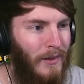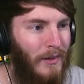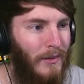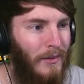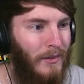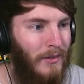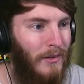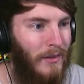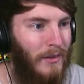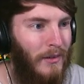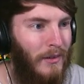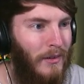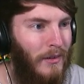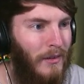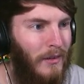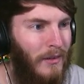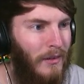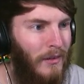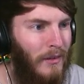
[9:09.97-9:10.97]
this?
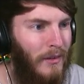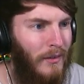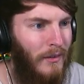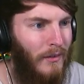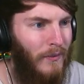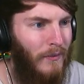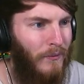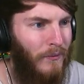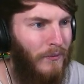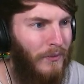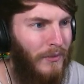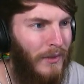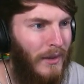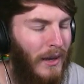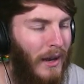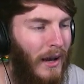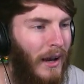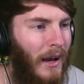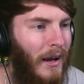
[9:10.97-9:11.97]

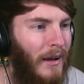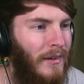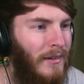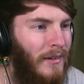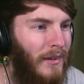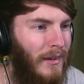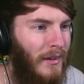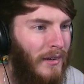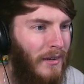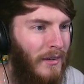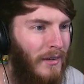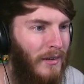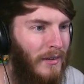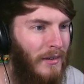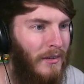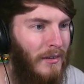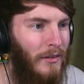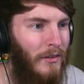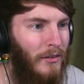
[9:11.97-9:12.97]
Ah, it's like a
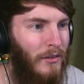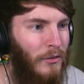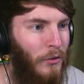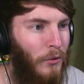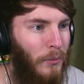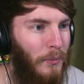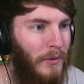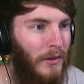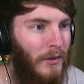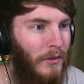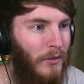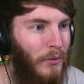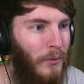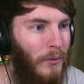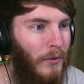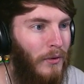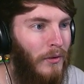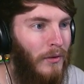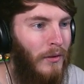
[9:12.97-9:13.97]
sculpting
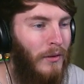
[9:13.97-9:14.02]
tool.